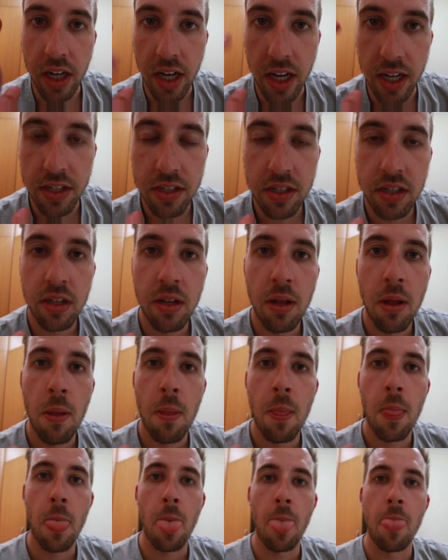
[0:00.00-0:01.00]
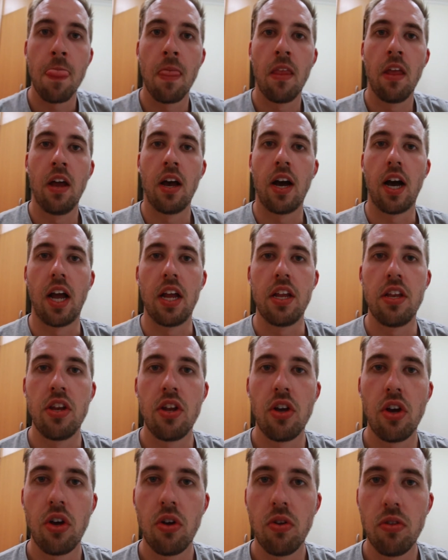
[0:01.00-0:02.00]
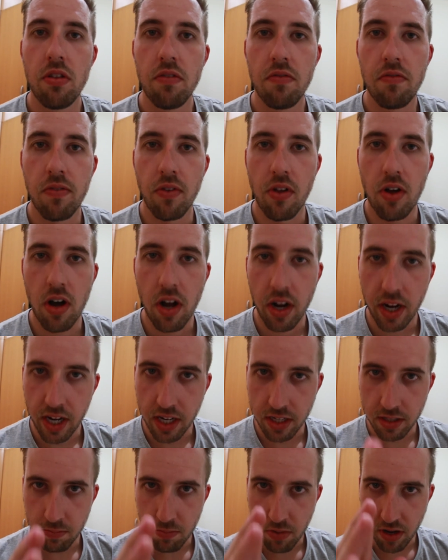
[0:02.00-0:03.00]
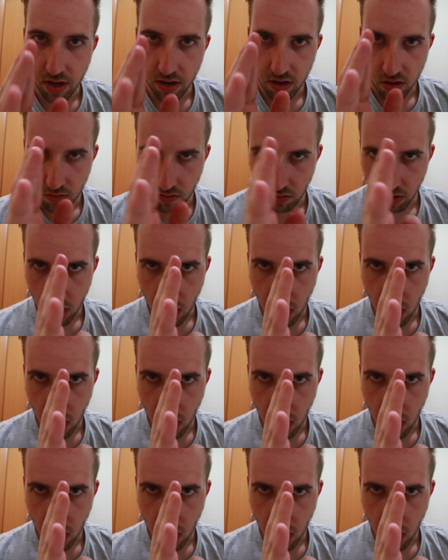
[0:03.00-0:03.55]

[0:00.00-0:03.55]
guys, I know the vlog has been